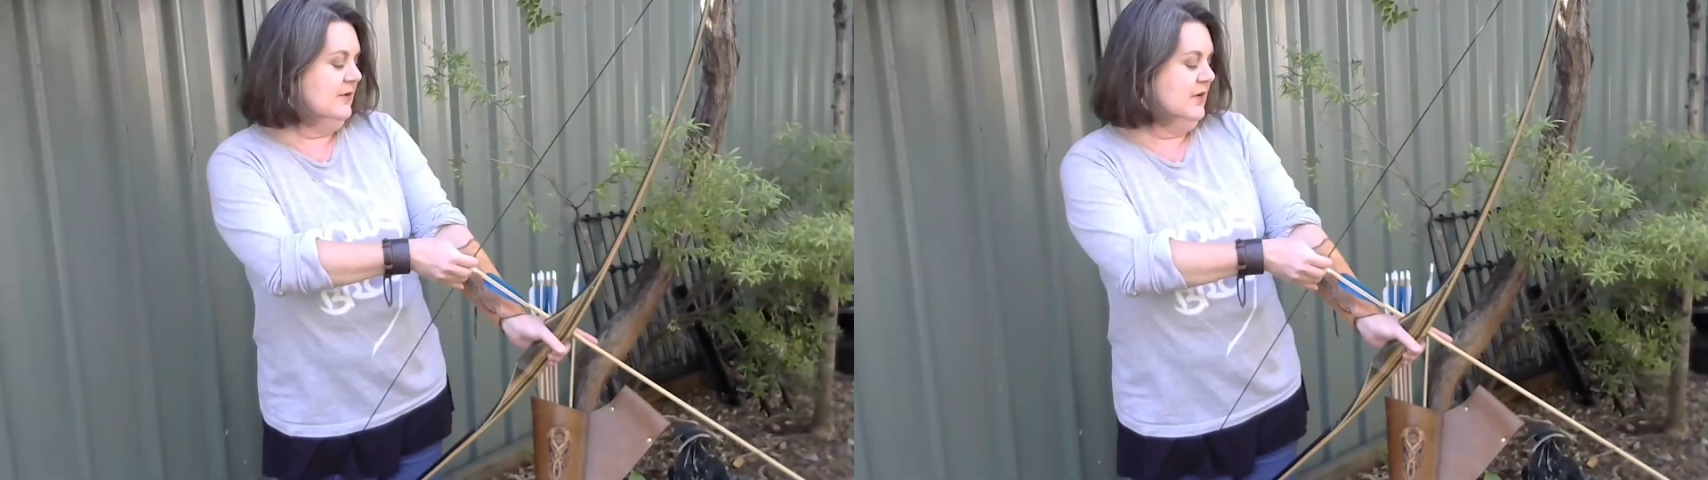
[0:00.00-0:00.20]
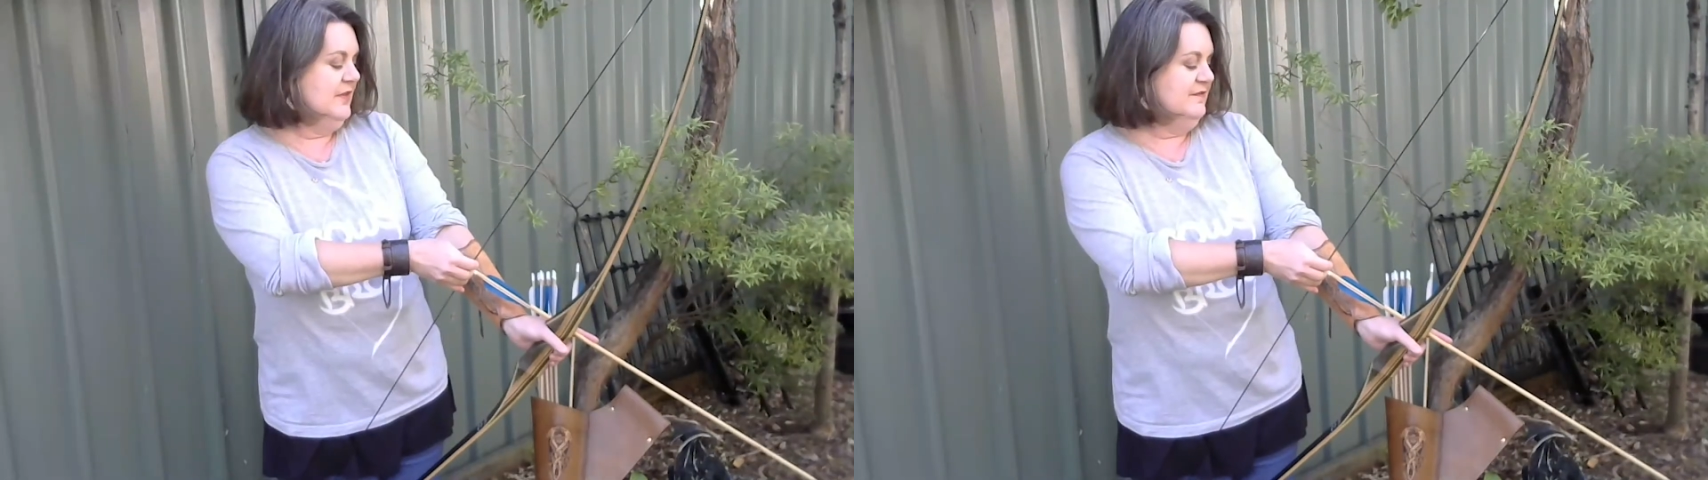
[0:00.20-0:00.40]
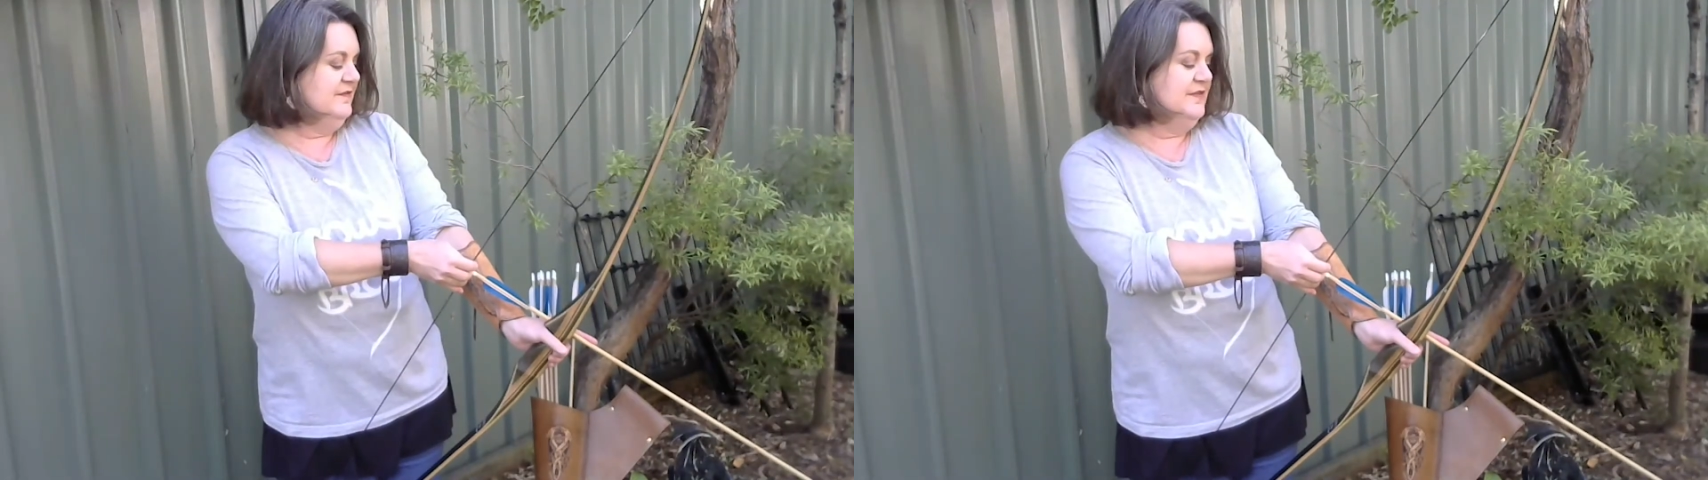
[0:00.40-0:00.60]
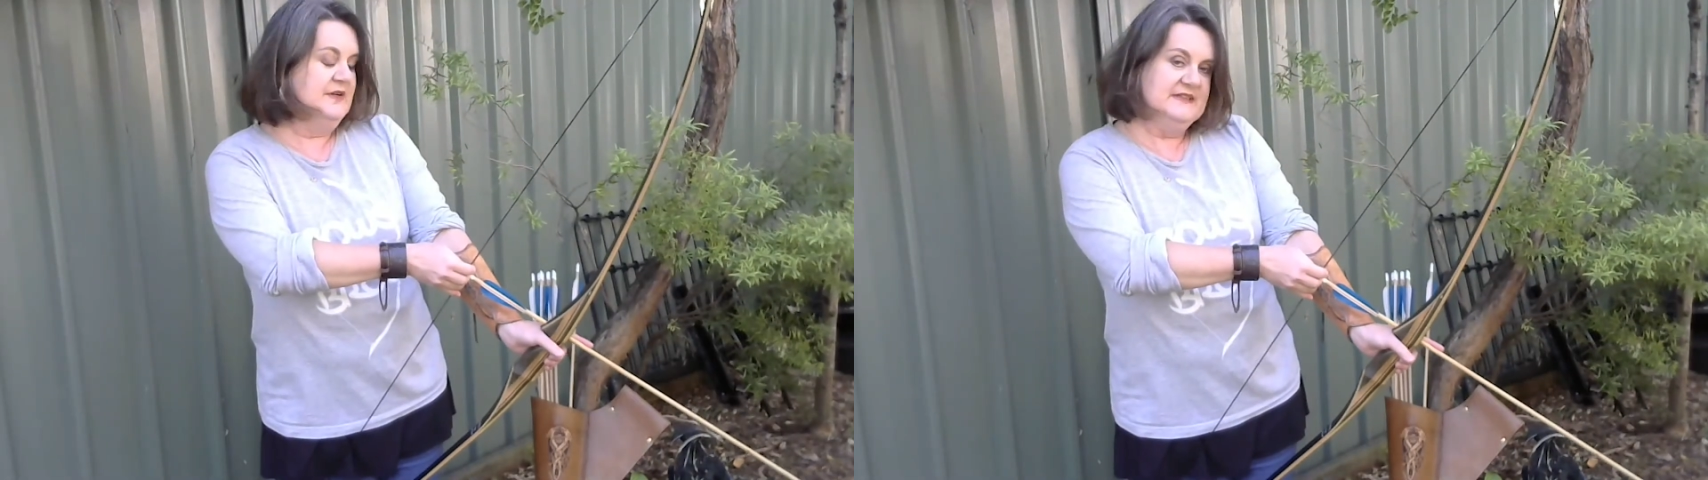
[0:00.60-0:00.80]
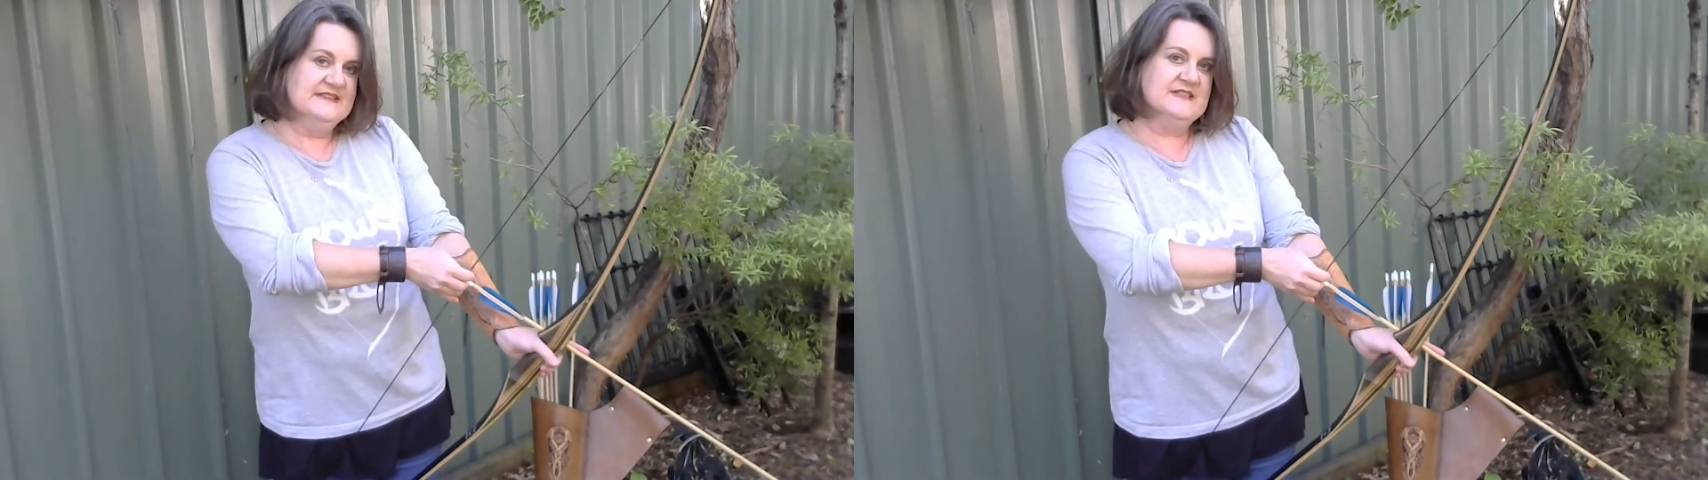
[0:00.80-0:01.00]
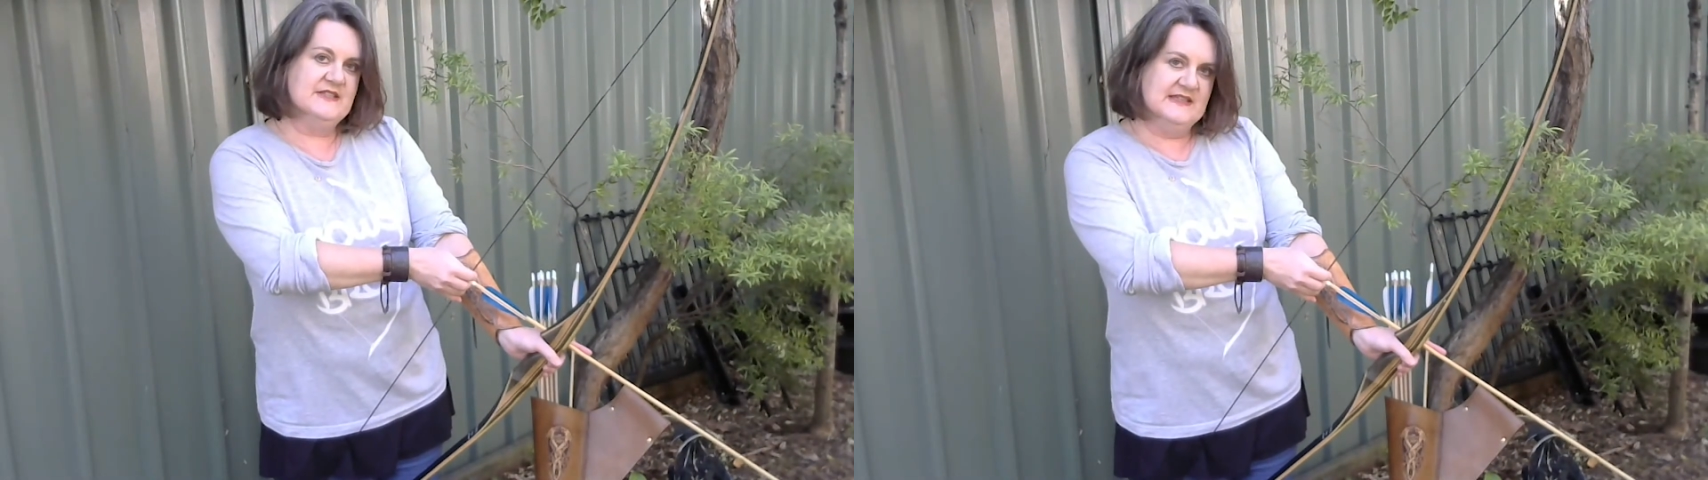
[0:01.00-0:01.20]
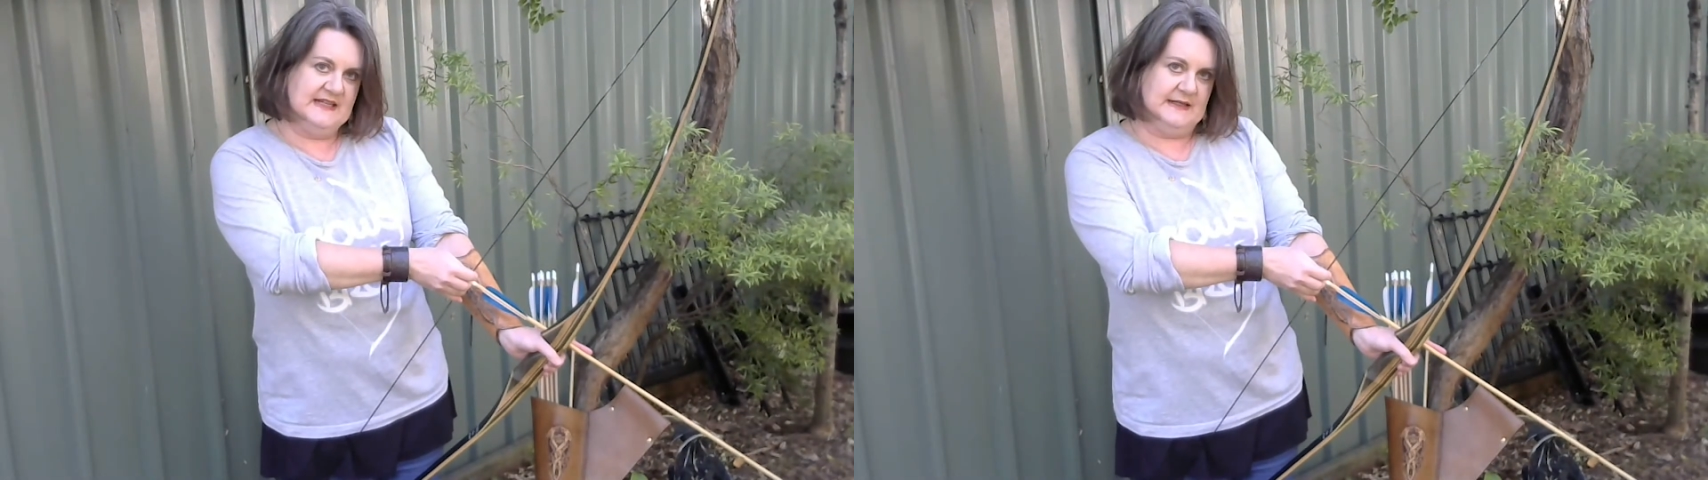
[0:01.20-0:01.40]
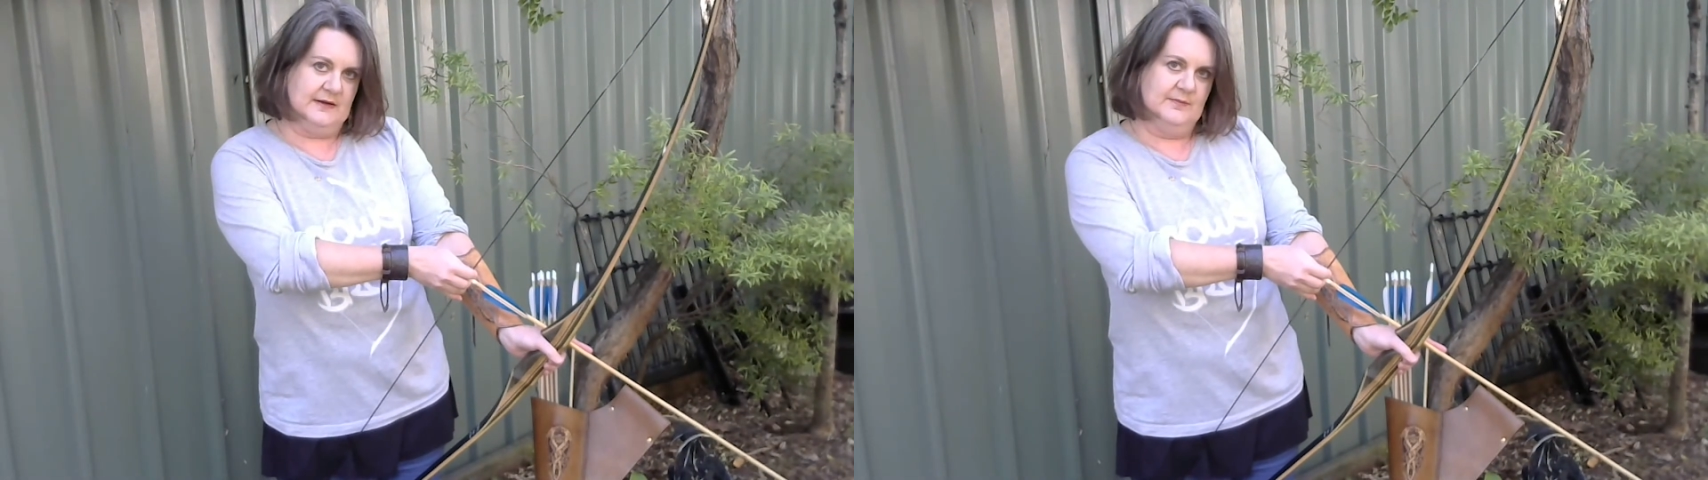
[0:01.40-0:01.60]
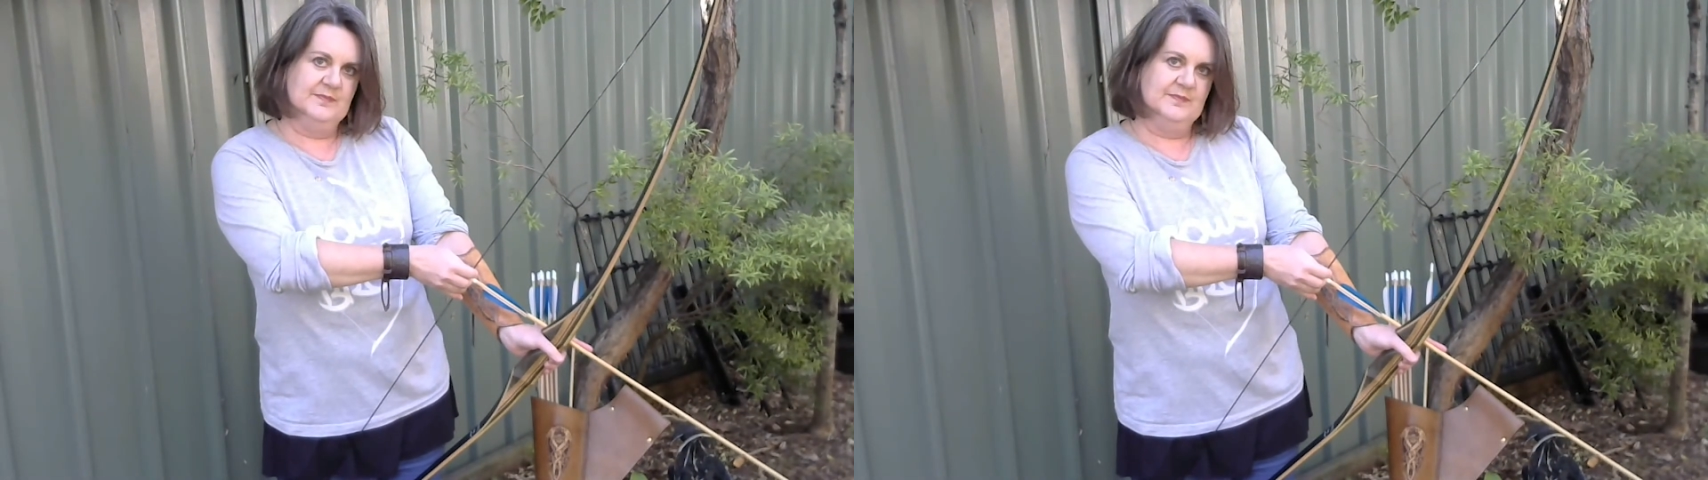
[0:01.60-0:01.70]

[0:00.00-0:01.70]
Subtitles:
The first thing